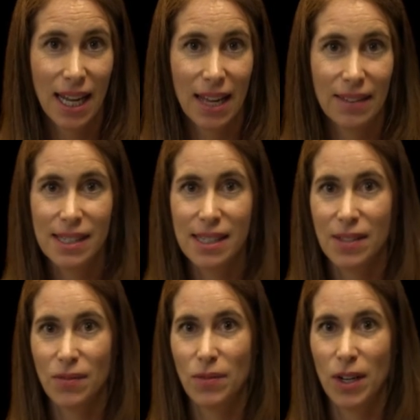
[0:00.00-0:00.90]
And this is
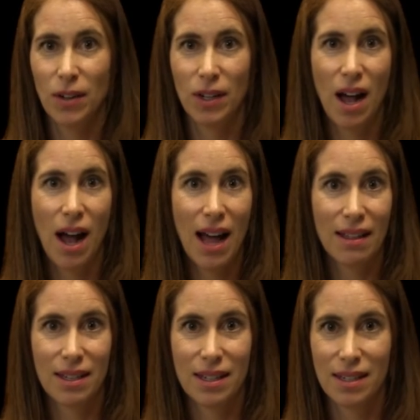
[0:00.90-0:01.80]
a very
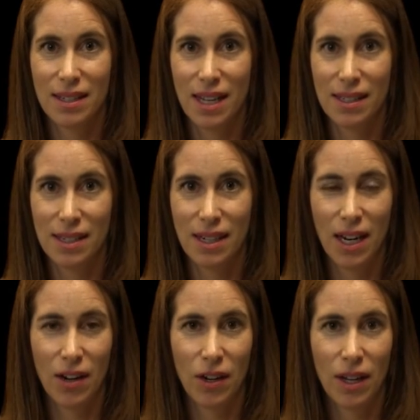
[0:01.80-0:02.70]
highly contested
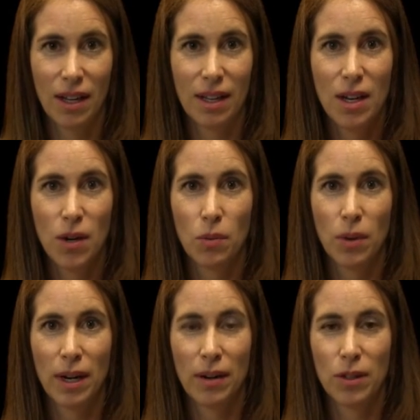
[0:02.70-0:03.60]
area
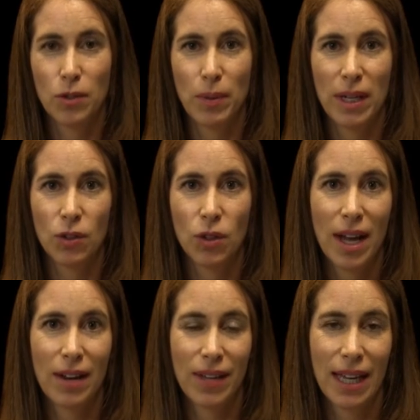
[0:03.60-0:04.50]
where there's been a
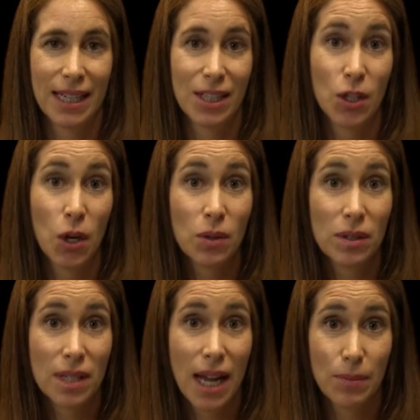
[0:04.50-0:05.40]
lot of
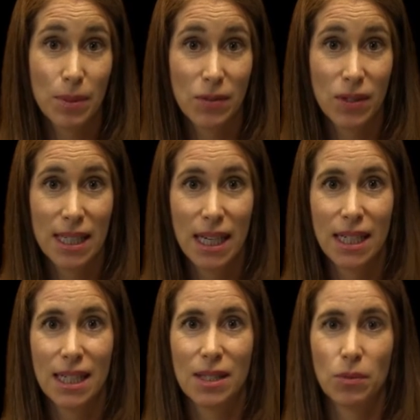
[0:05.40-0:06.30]
anecdotal types of
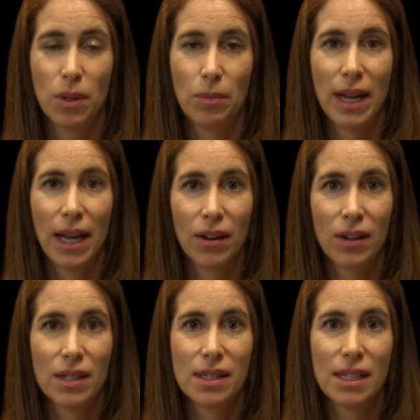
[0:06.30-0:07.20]
studies where
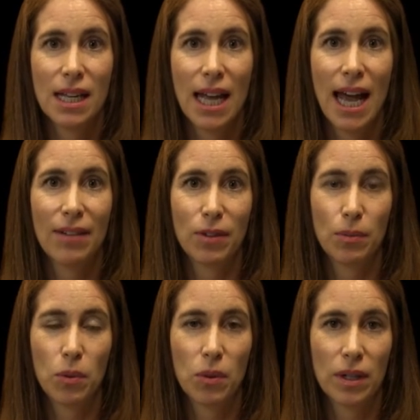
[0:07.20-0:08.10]
parents have
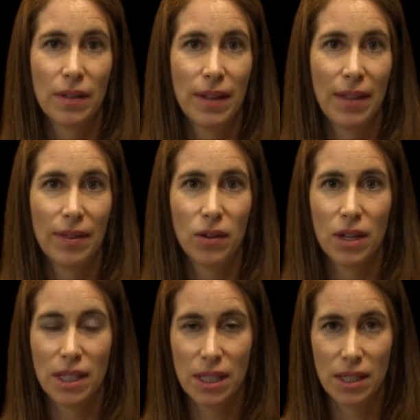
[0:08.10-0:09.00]
reported that their
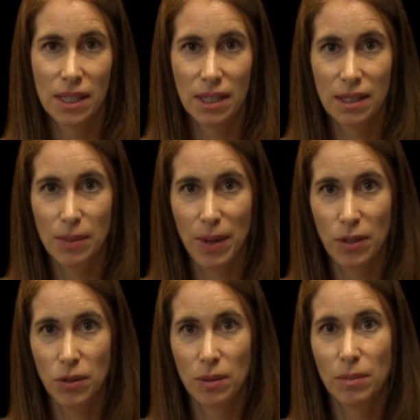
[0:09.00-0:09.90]
autistic
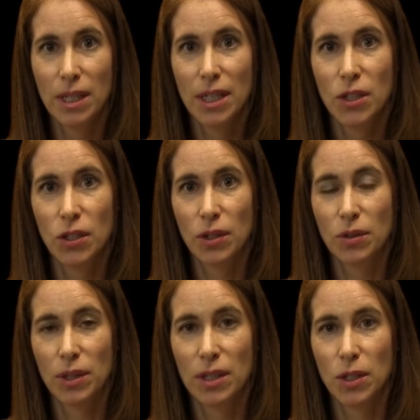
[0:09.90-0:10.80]
spectrum
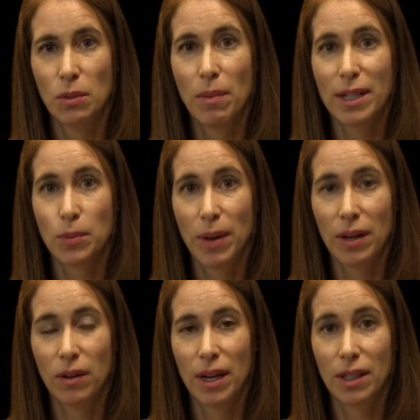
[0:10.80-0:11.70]
children do much
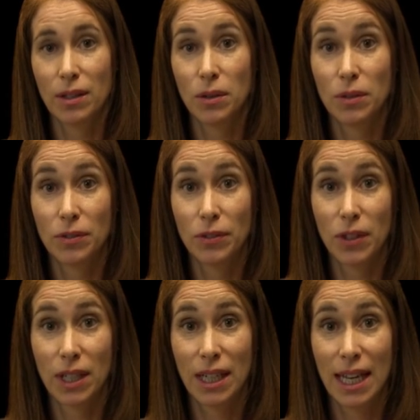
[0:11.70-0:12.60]
better on a
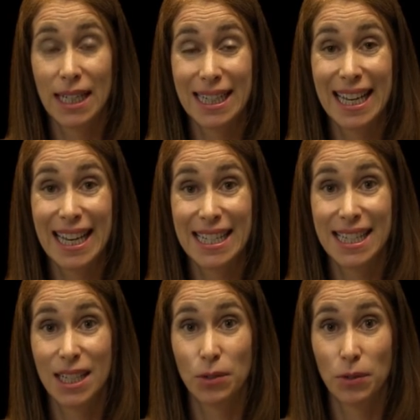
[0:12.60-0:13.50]
gluten-free and
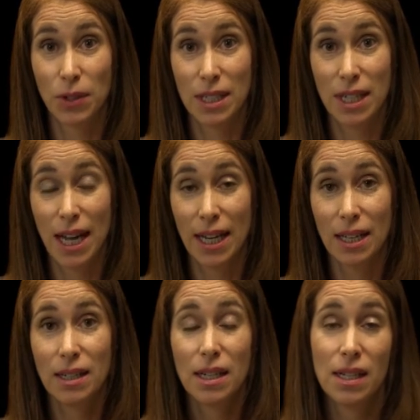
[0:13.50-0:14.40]
casein-free
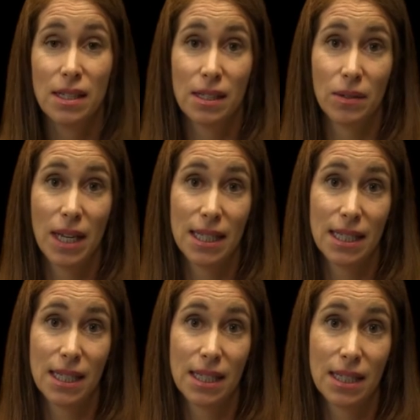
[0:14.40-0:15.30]
diet. So
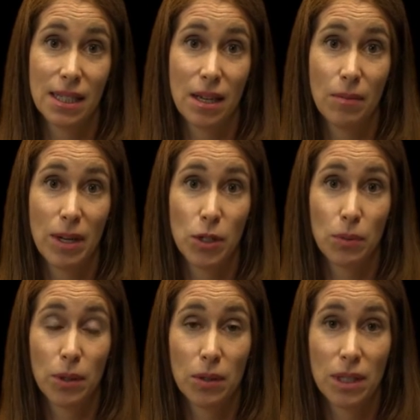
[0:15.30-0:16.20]
casein is the
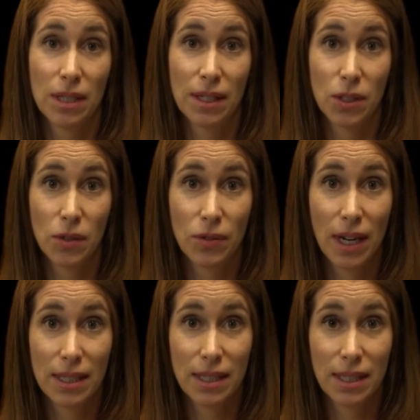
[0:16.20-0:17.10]
major protein that you
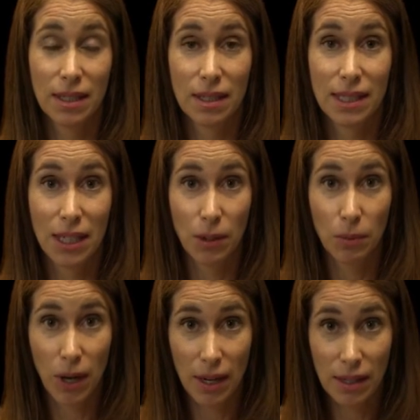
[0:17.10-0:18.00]
find in dairy
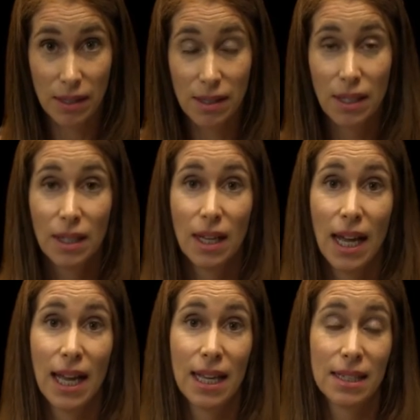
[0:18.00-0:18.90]
products,
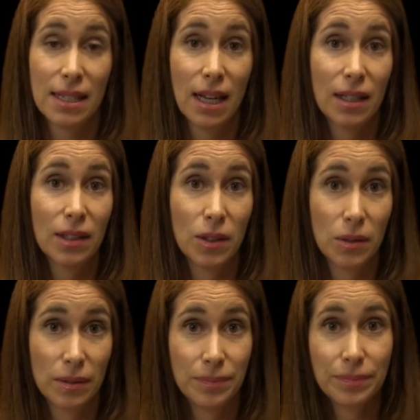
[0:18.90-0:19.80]
and uh,
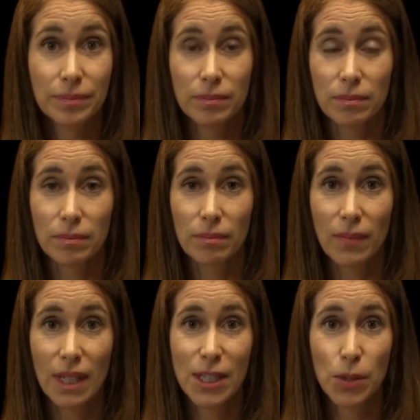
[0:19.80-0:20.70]
gluten
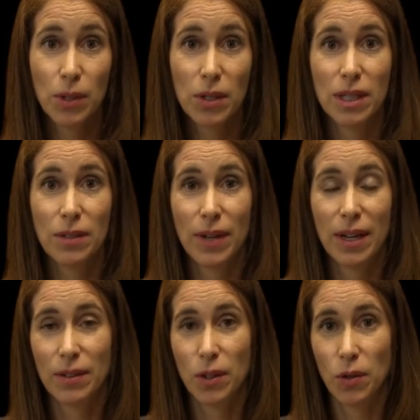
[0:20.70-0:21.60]
is a protein
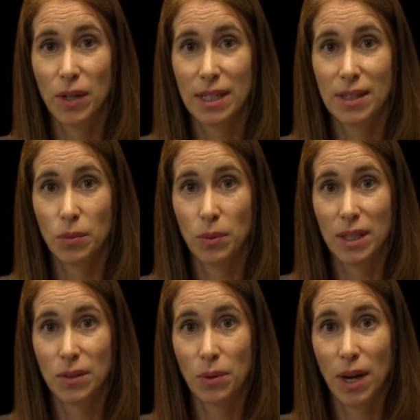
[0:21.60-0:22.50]
found in the grains
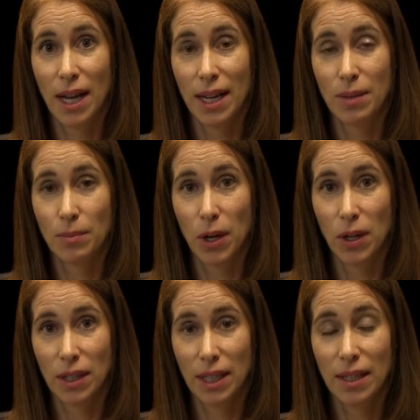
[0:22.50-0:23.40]
wheat, rye, and
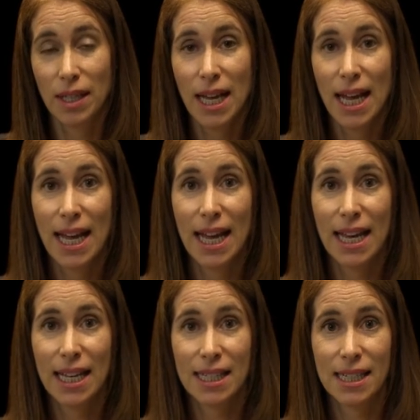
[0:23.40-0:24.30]
barley,
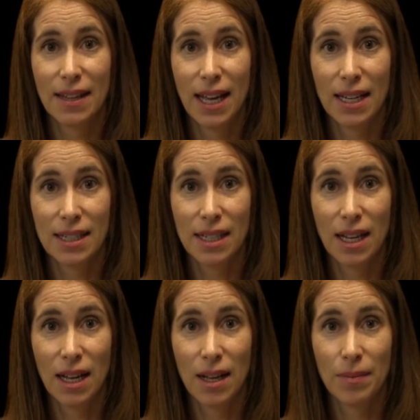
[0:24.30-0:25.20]
and that
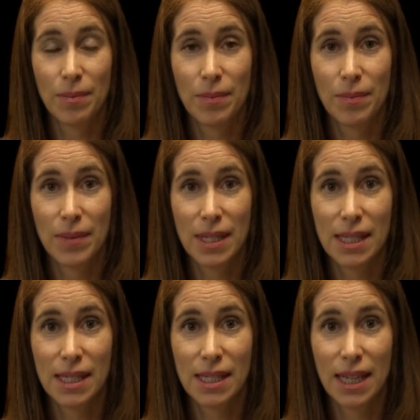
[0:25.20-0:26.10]
um,
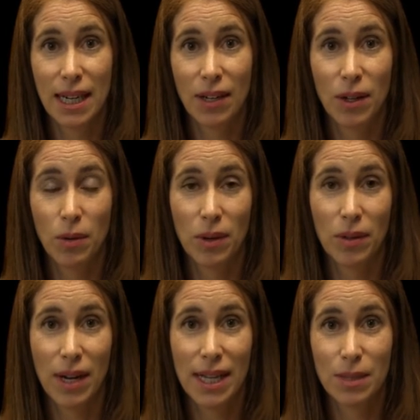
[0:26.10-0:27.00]
this is an area where
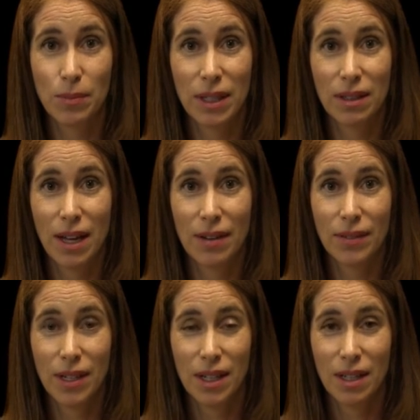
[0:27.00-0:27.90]
there hasn't been a lot
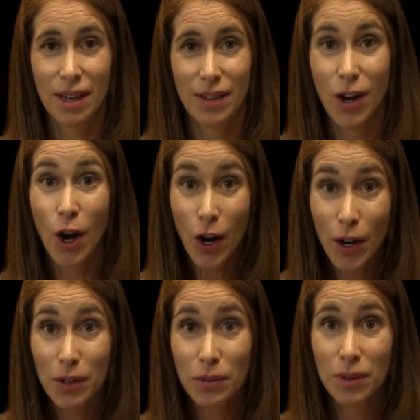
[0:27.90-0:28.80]
of kind of
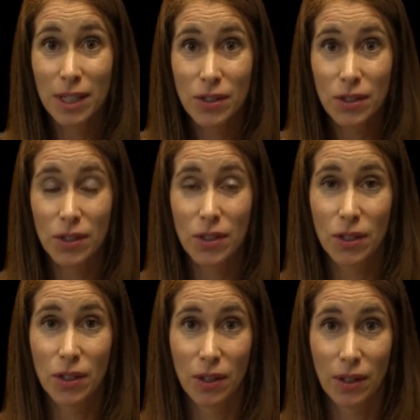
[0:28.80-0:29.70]
hard research
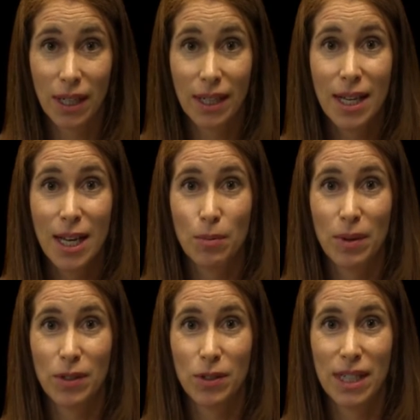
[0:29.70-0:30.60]
occurring,
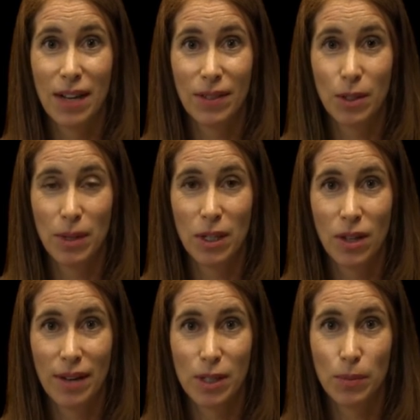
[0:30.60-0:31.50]
but there's definitely been a
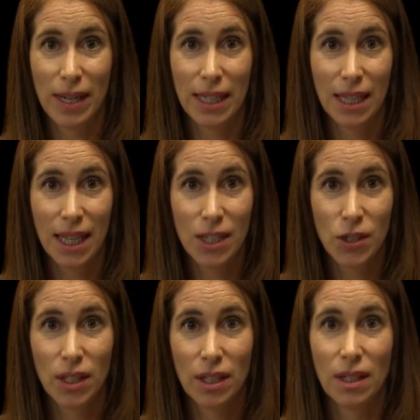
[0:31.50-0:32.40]
lot of
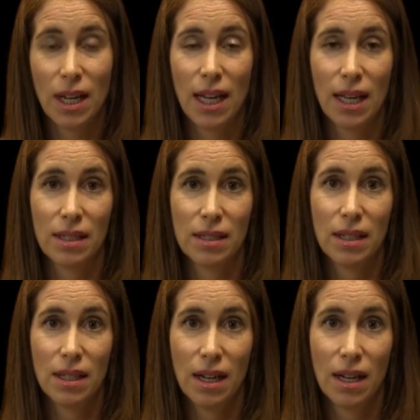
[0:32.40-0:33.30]
speculation and
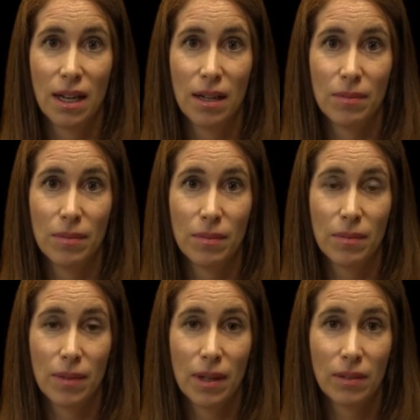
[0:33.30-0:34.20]
um,
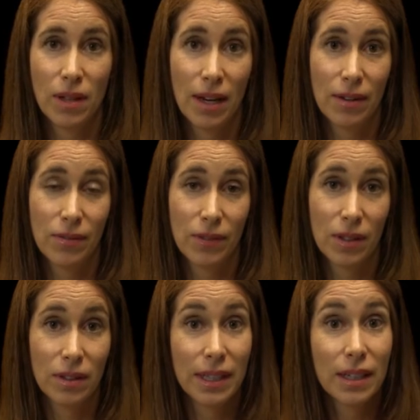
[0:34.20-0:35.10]
a lot of
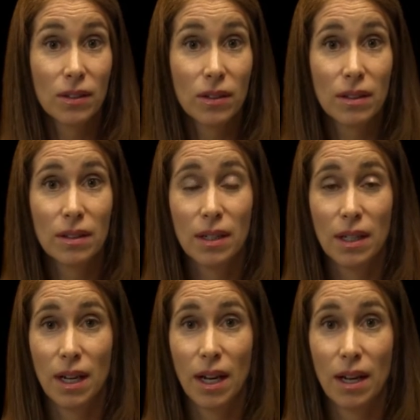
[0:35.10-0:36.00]
clinical
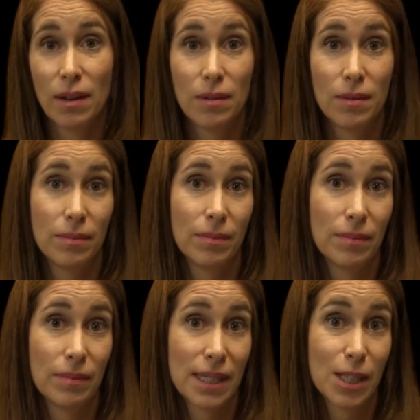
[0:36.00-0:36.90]
um,
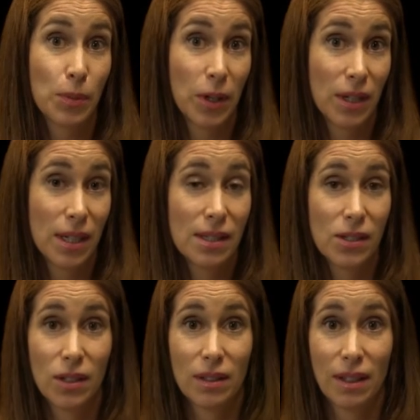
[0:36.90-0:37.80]
experience.
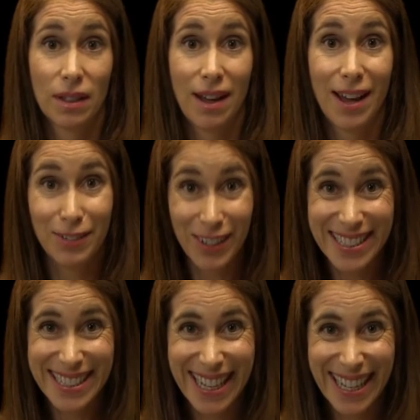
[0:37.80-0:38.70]
Certainly I fall
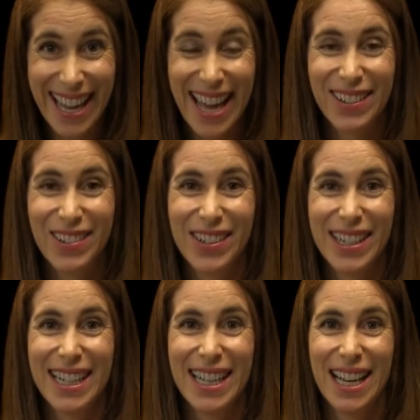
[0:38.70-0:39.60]
into that
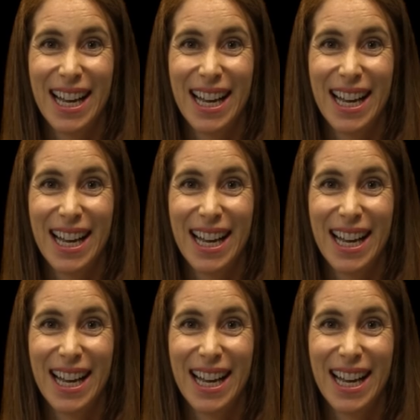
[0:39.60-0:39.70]
category.